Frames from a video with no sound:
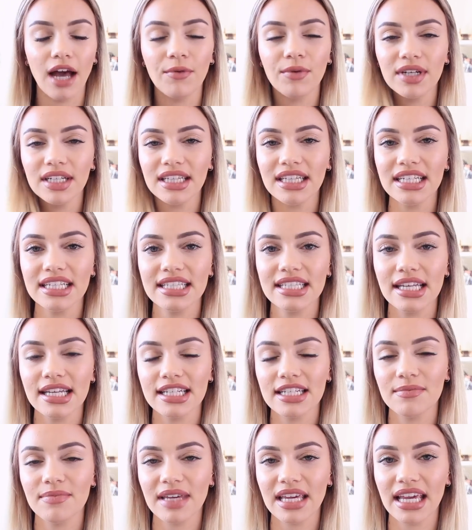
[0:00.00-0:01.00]
I wanted this
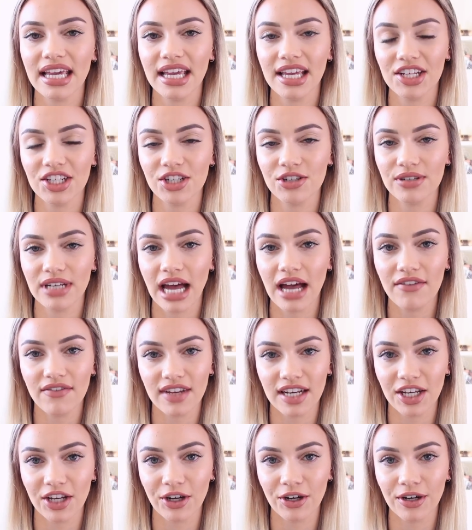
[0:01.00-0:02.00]
to be a chilled out
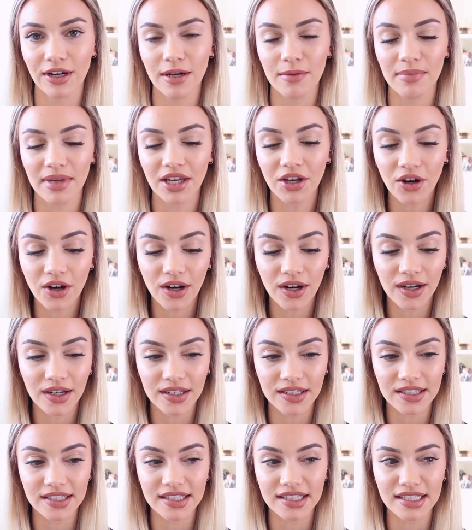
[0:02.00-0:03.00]
video
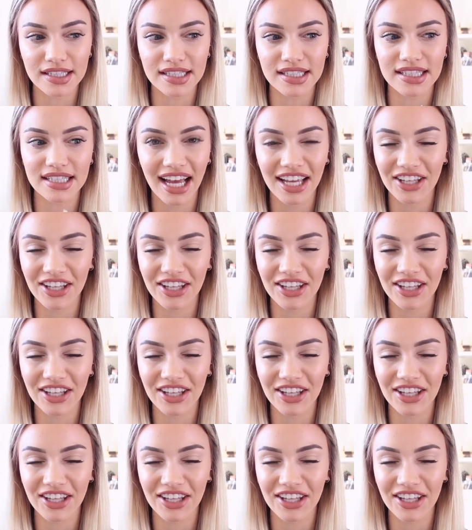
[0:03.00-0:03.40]
because